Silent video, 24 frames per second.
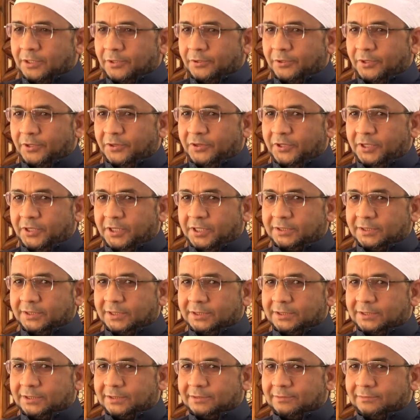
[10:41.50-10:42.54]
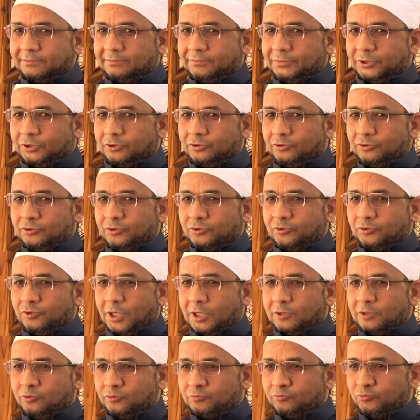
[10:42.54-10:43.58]
they think that because you
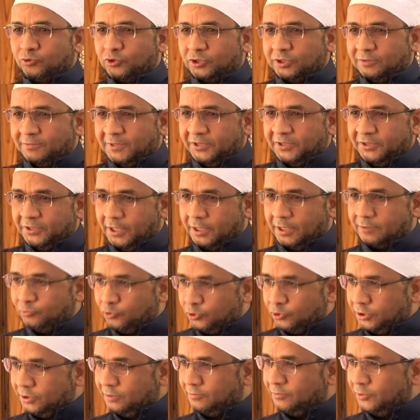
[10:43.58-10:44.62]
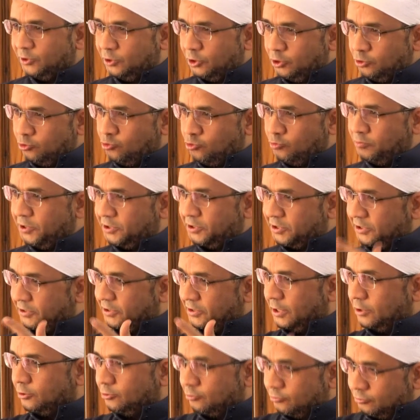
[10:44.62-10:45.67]
are not Muslim and they are Muslim, they know better
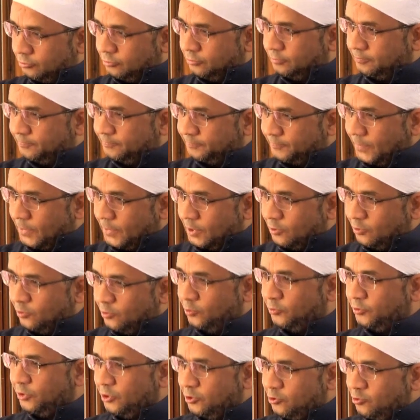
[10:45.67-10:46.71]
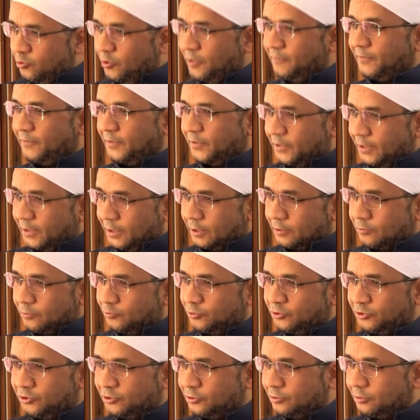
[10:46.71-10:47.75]
than you, or they know everything,
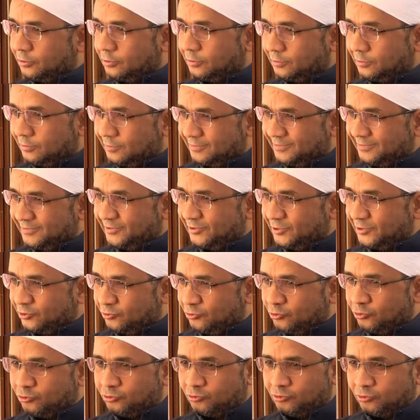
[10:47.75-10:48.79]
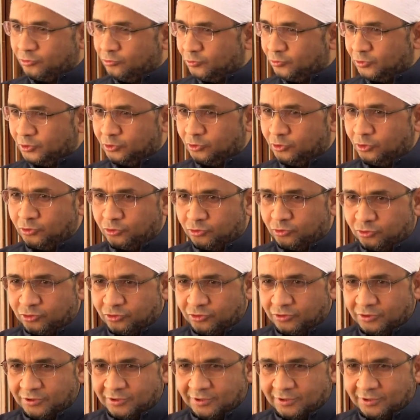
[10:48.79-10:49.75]
which is, is not true. They don't